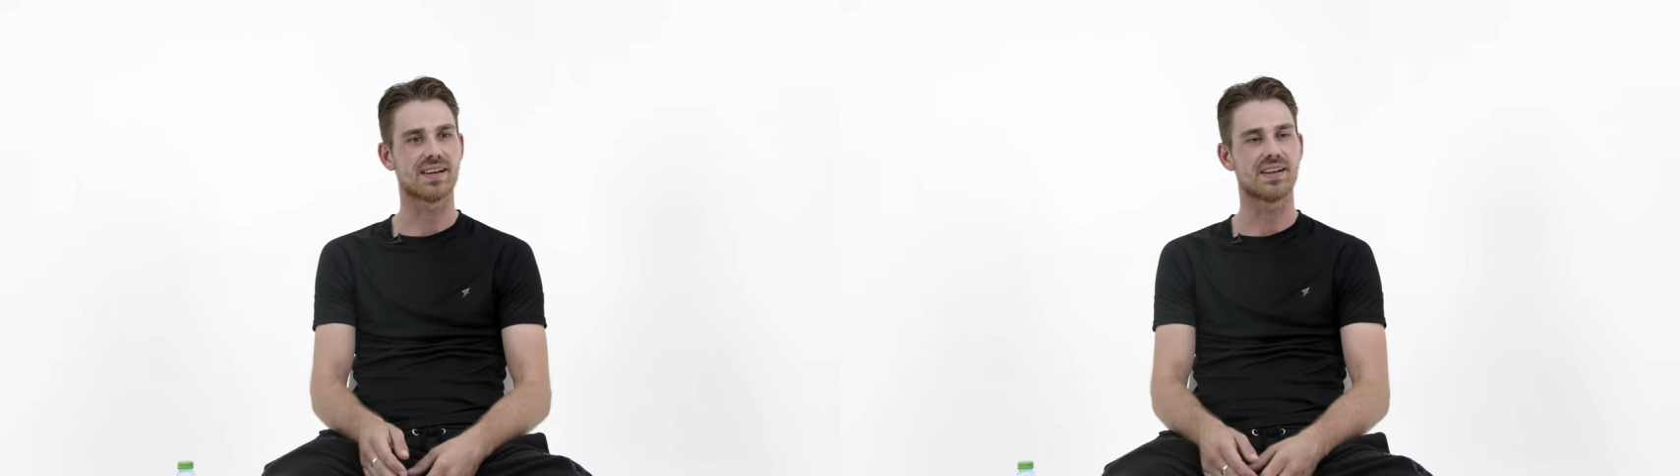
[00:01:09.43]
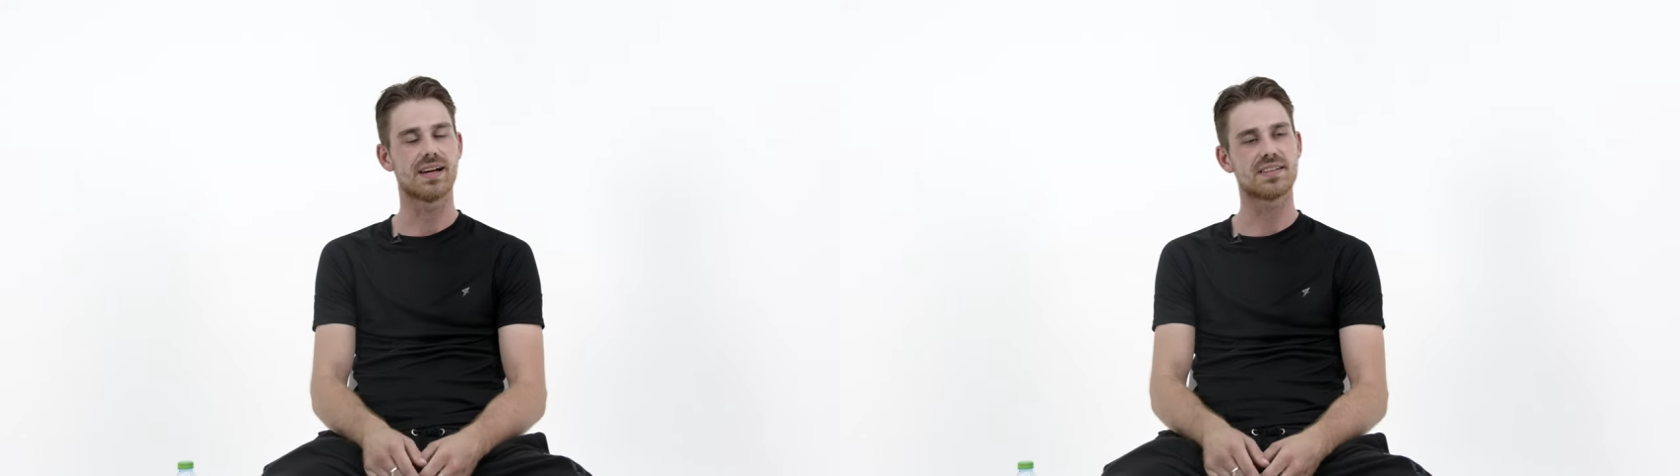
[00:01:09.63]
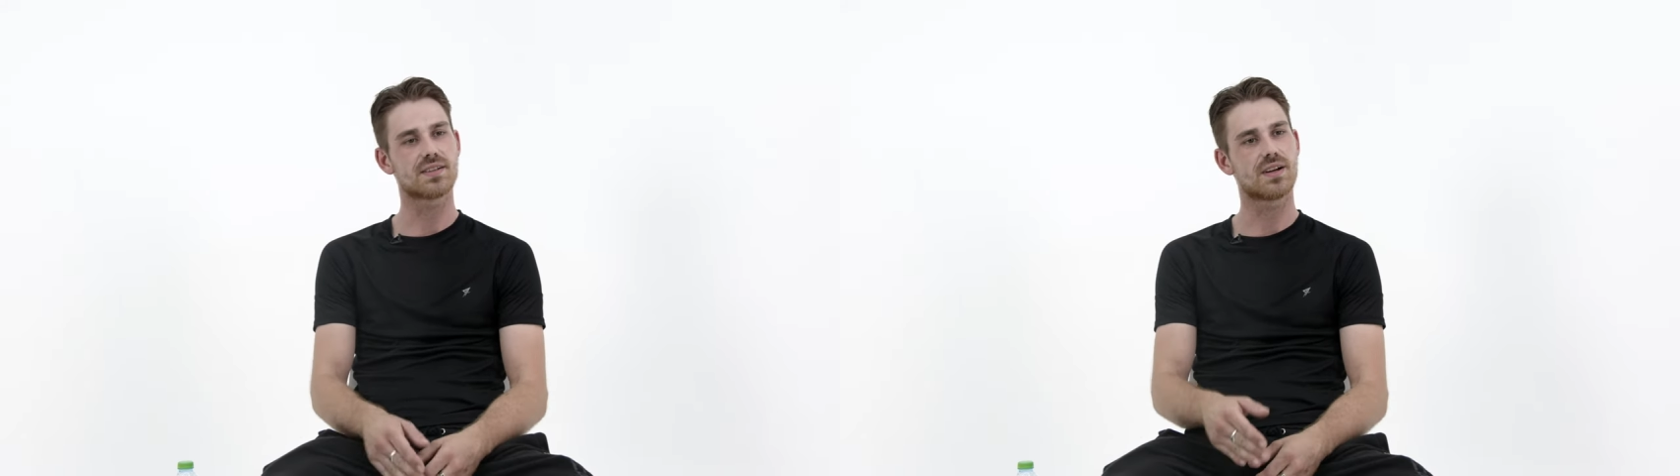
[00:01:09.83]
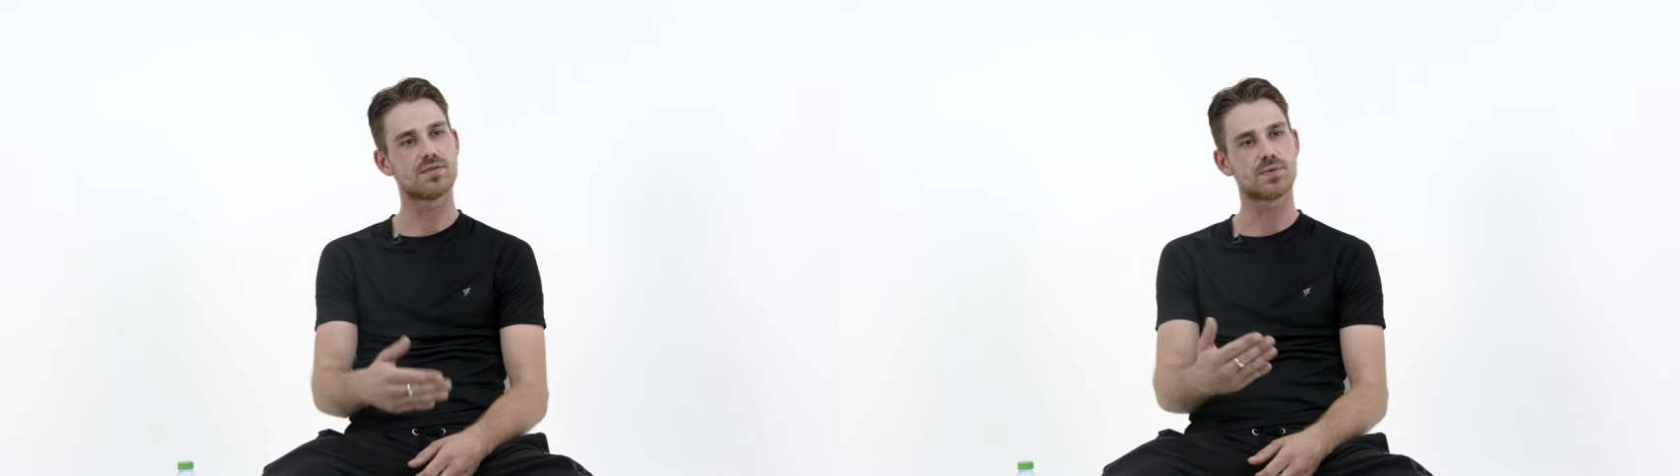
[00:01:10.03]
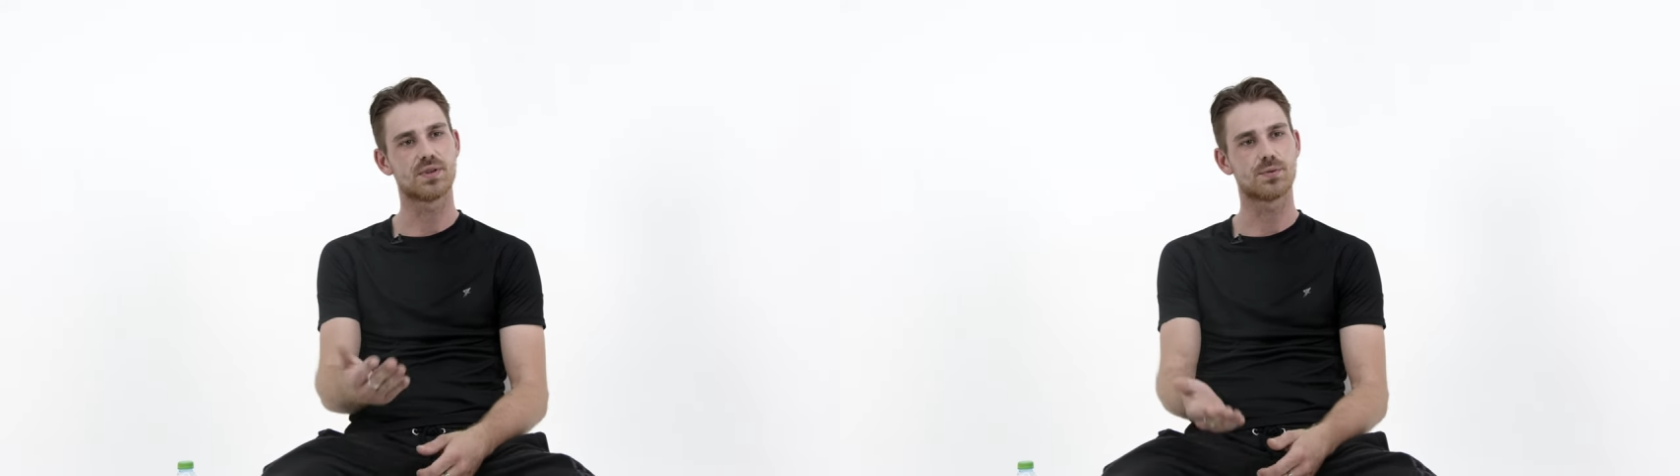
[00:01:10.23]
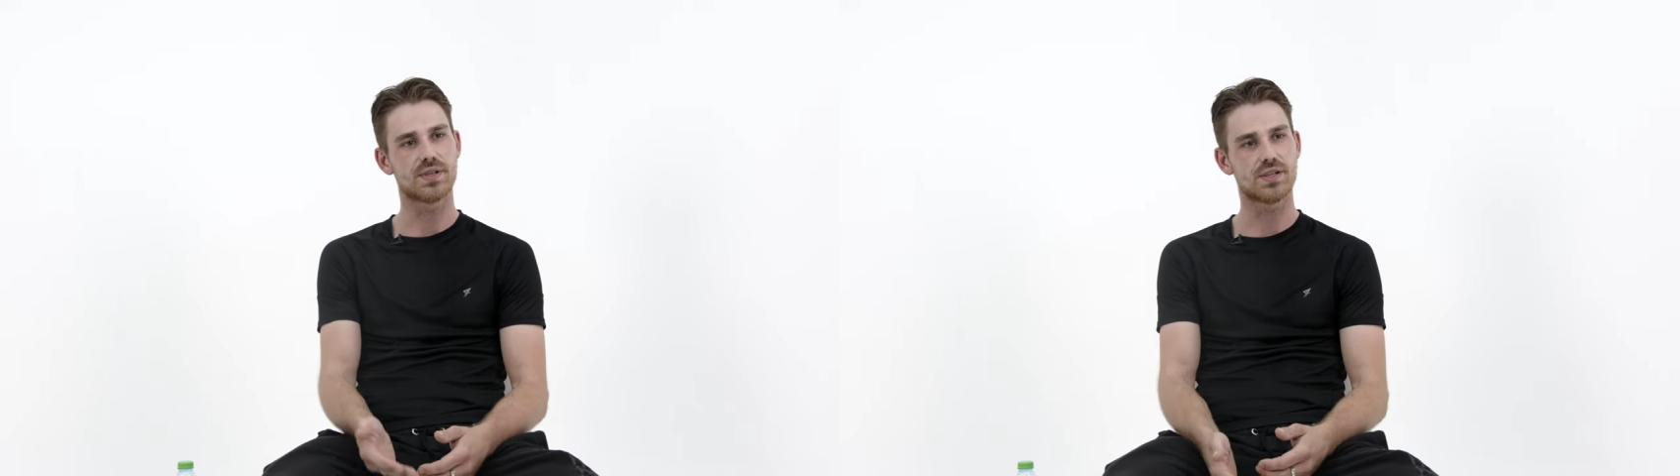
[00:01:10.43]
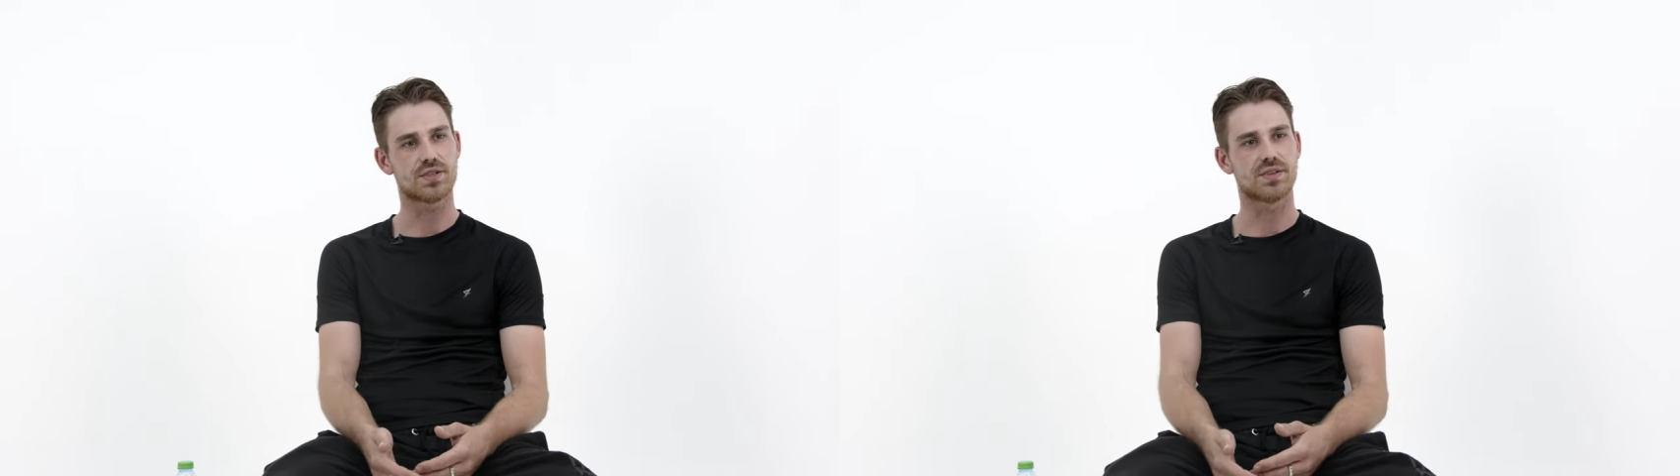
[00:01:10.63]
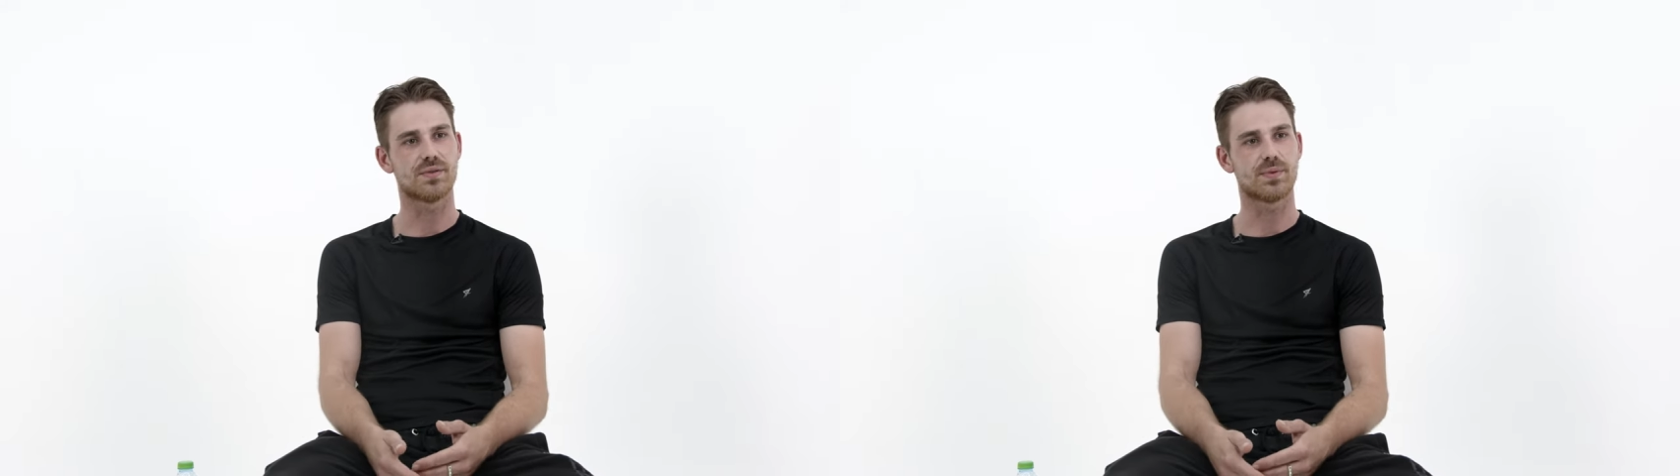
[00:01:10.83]
and I had to go to an
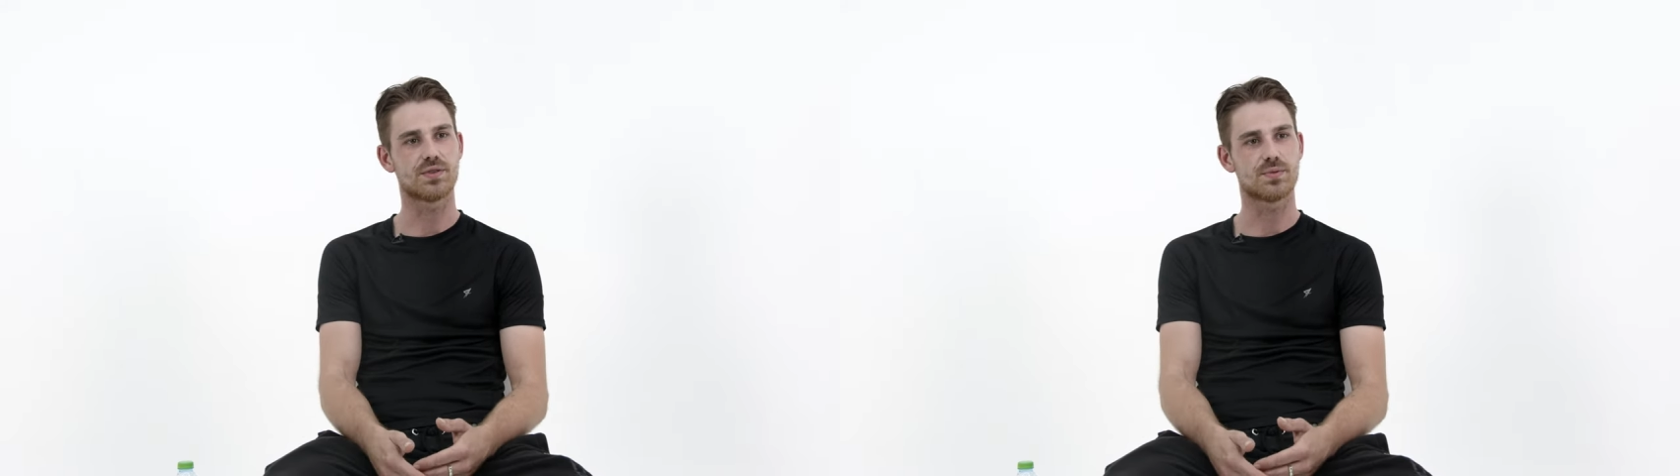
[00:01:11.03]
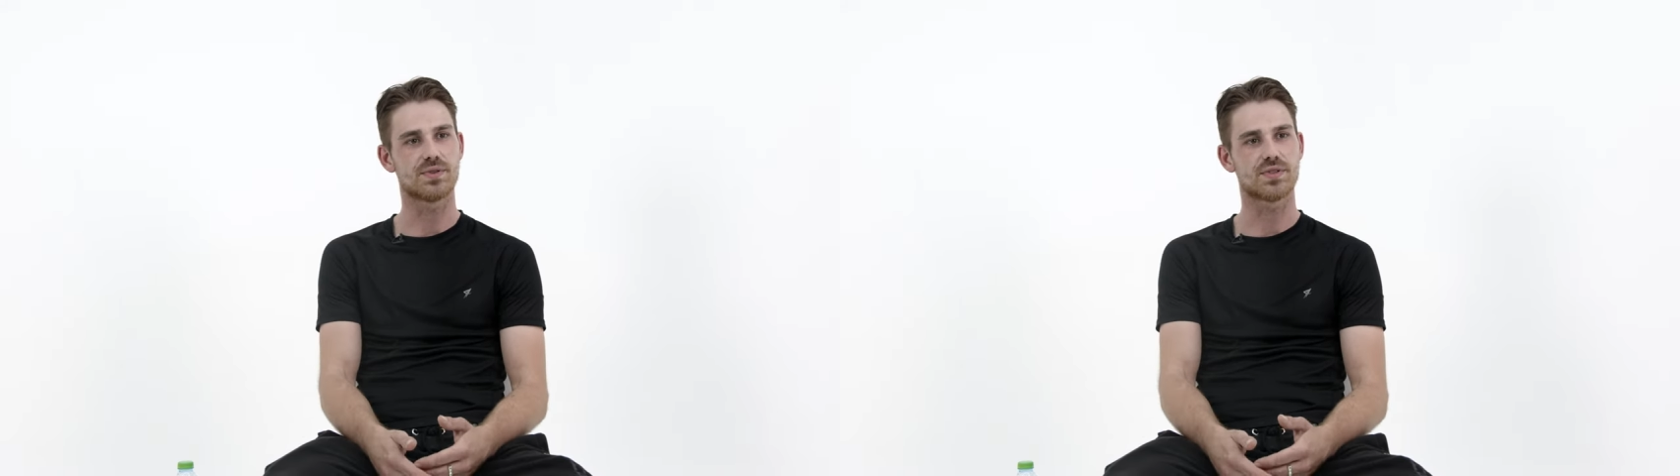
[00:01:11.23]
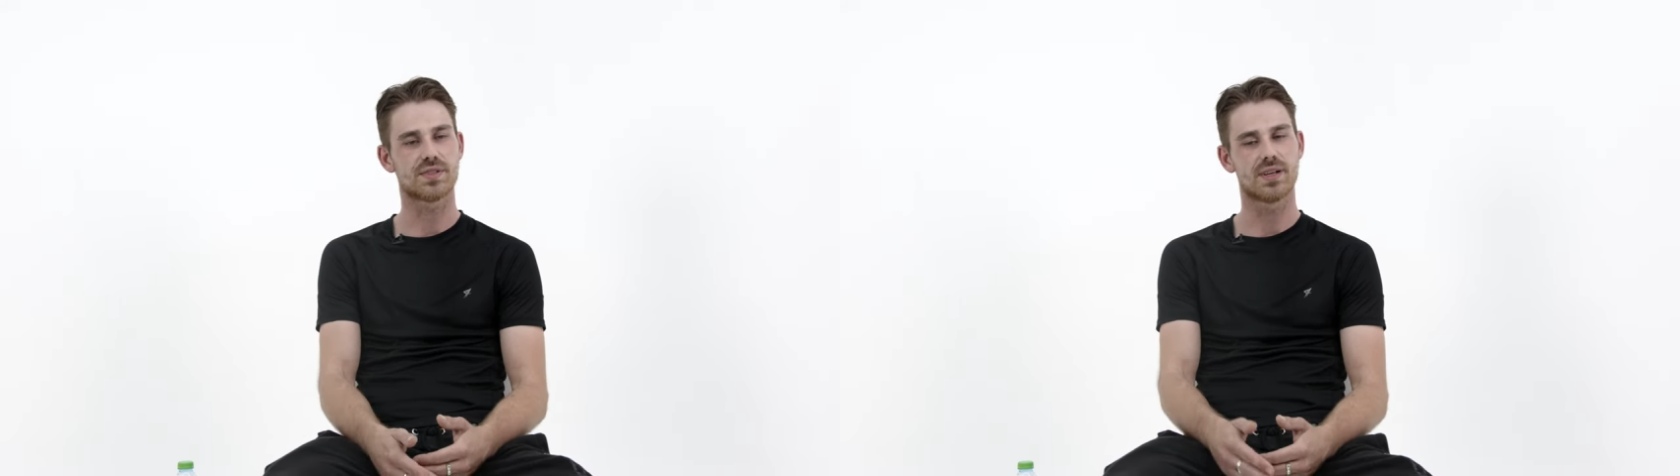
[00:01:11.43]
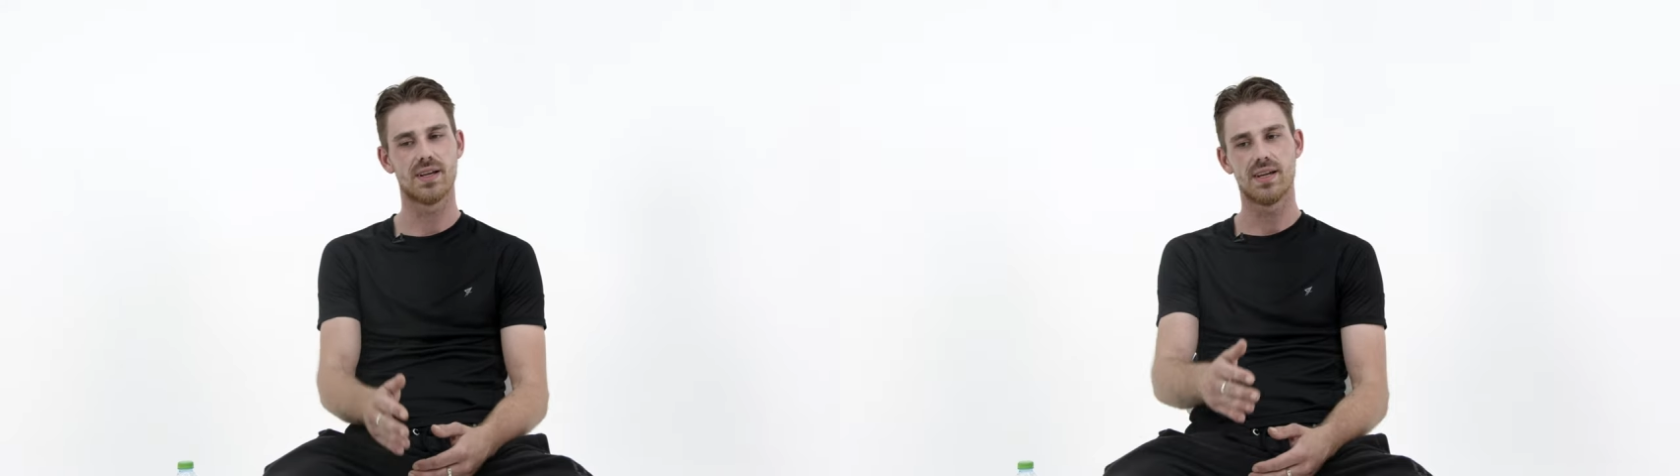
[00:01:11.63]
audition which was